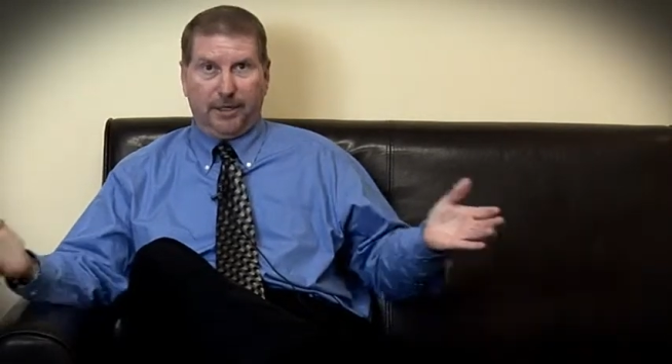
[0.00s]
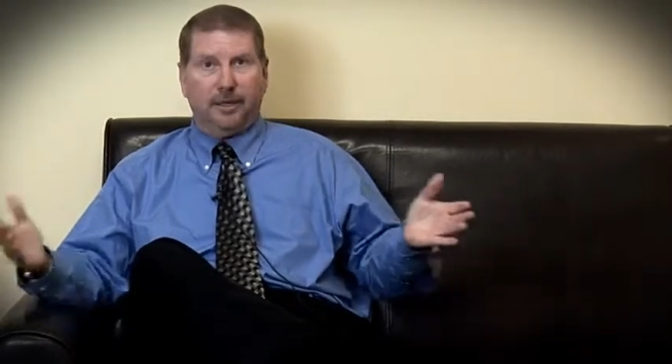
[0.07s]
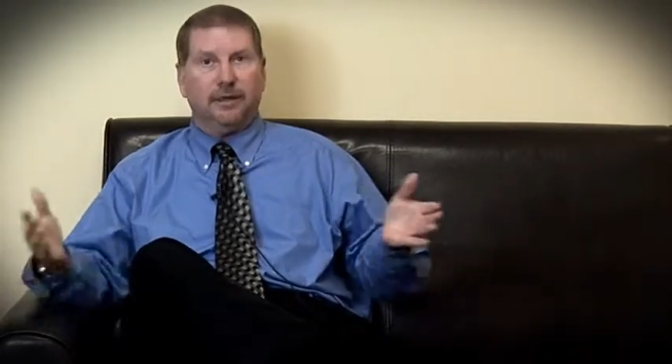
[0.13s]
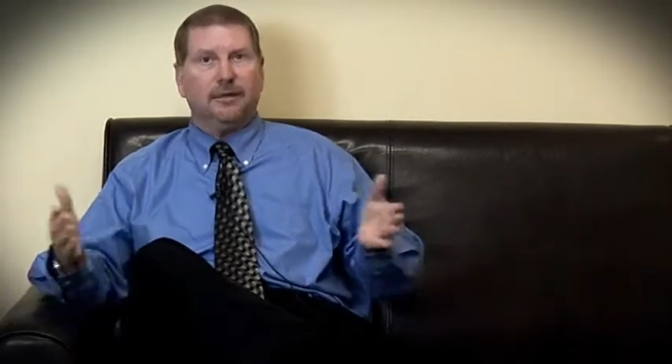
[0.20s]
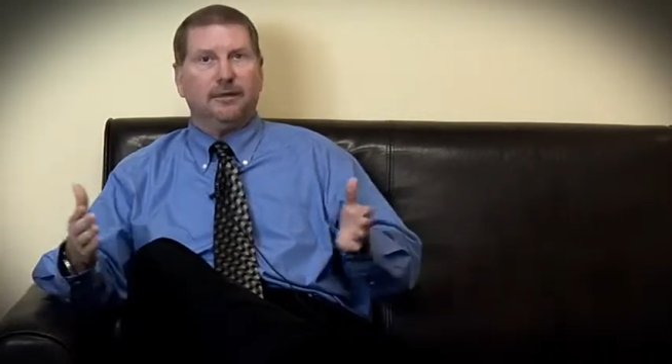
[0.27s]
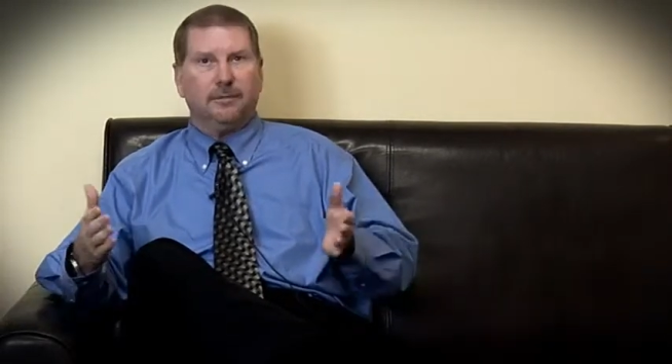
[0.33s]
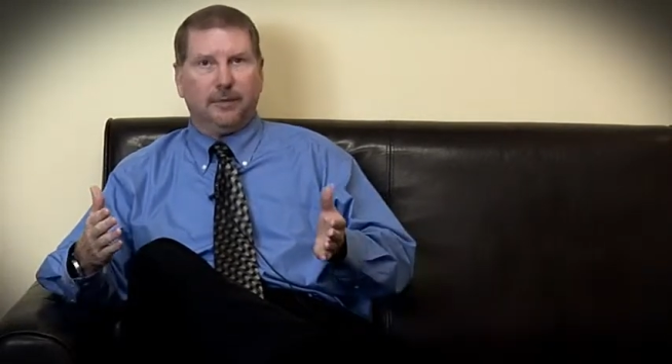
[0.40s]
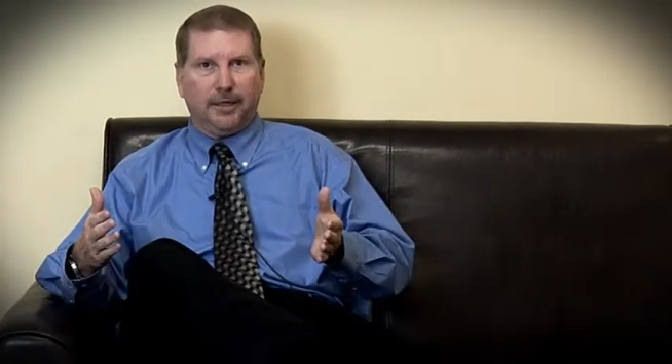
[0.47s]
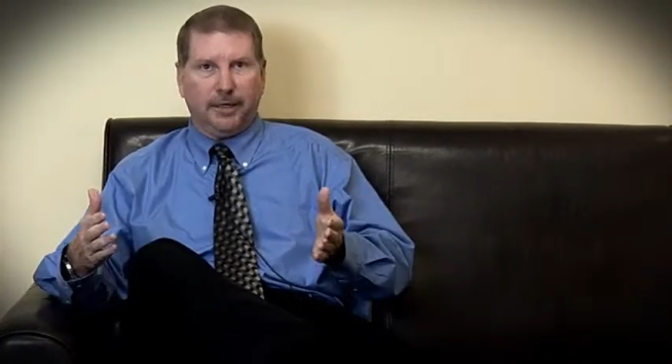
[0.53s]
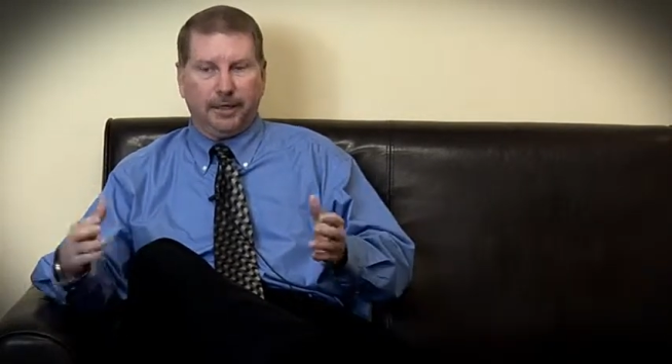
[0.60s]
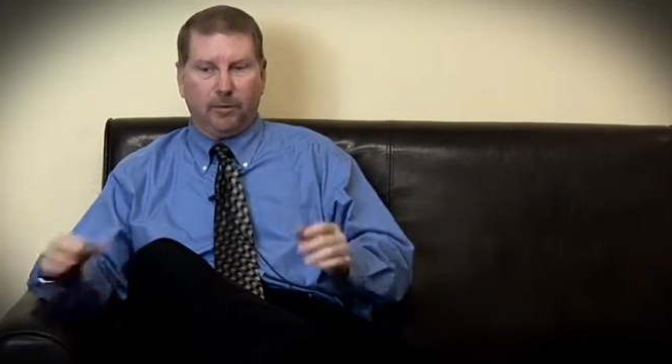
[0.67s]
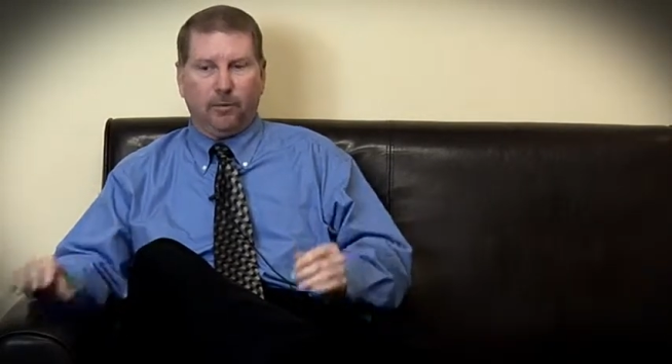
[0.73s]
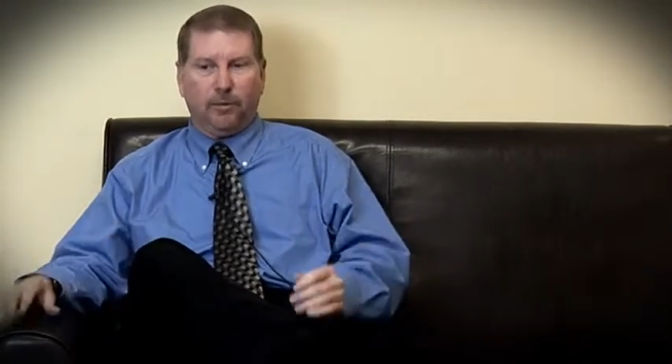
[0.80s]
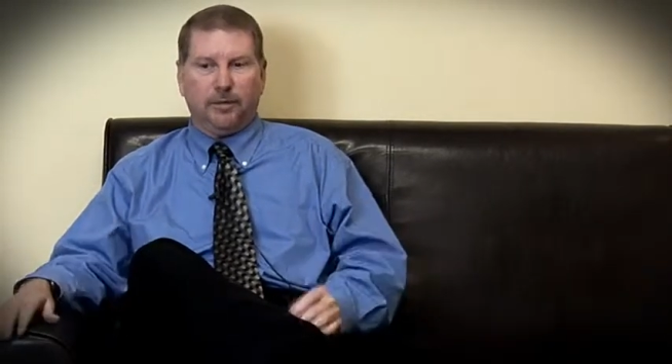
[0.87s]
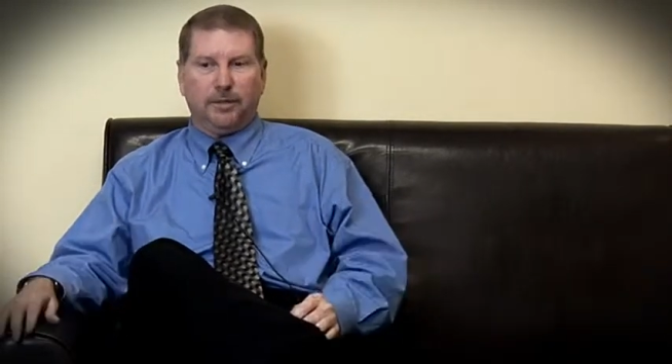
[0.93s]
and then come back
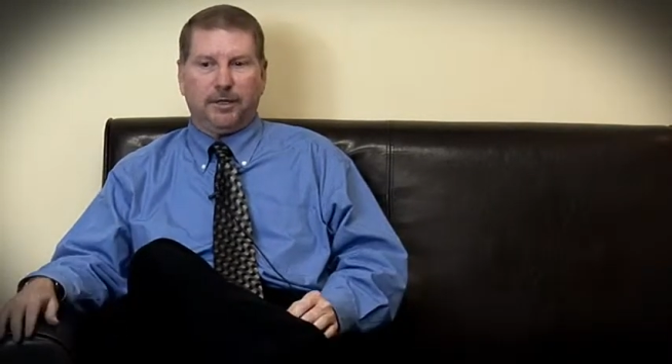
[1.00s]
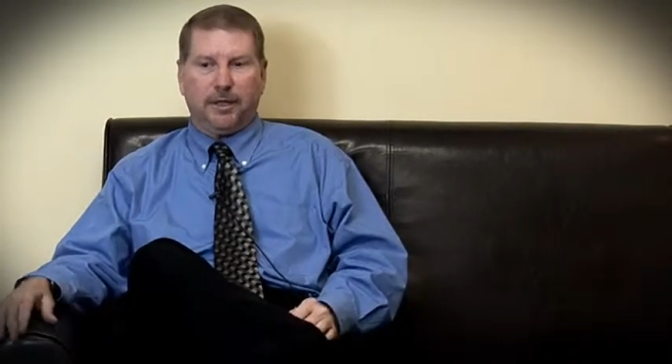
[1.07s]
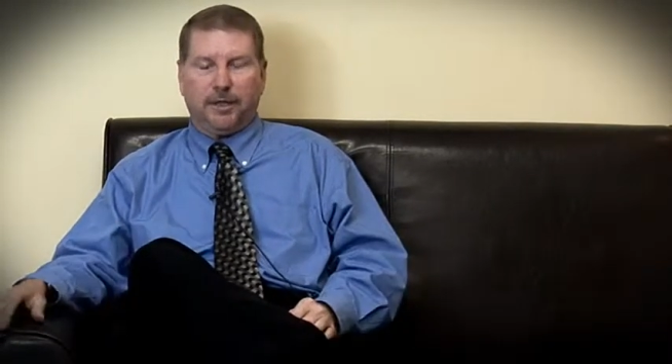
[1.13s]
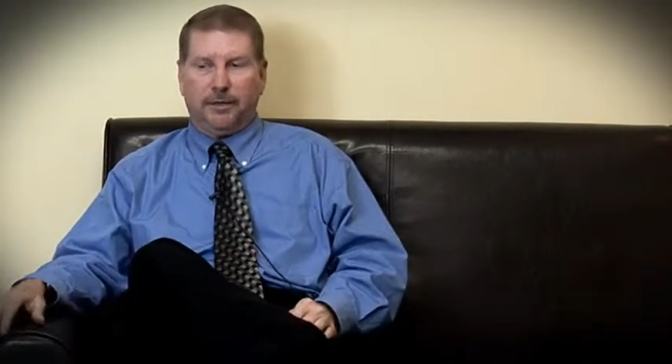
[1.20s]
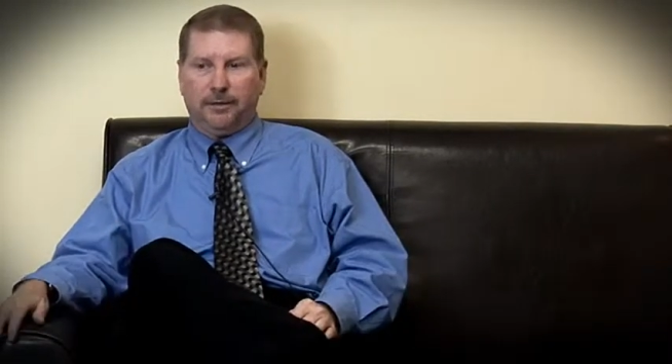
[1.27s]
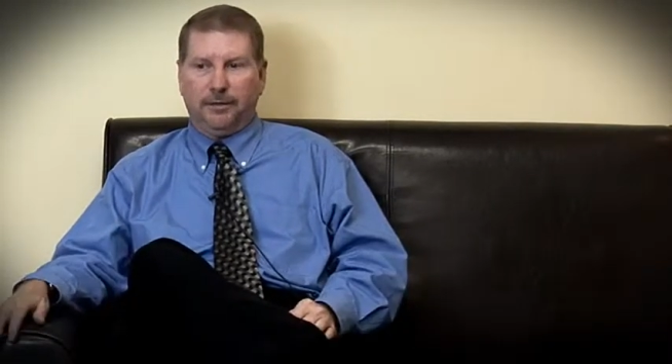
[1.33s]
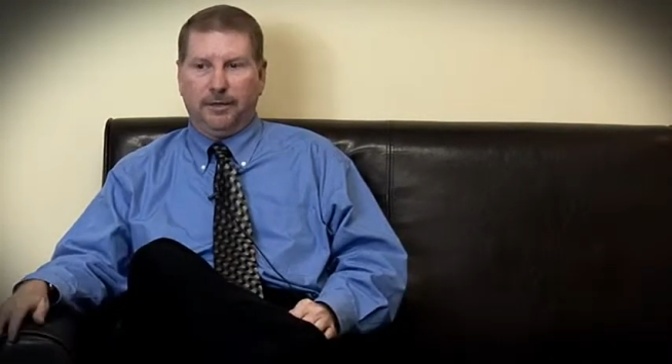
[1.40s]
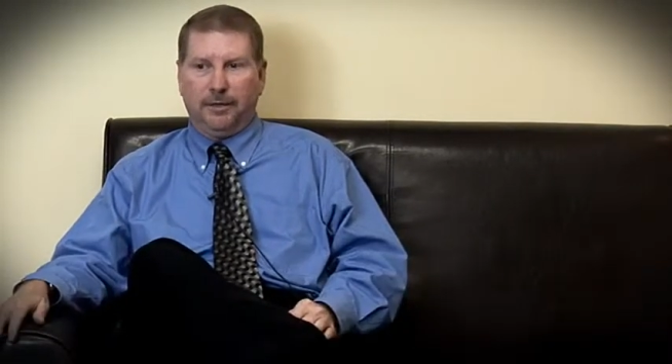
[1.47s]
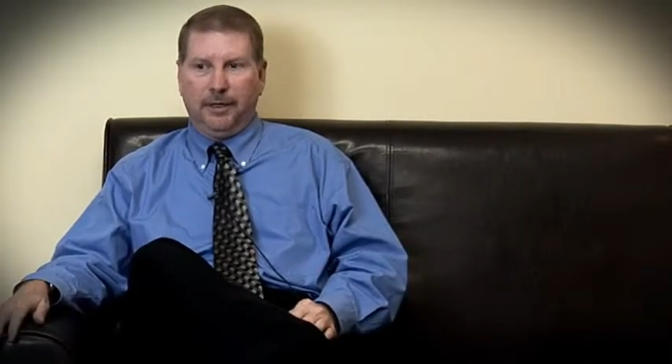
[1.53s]
and work together.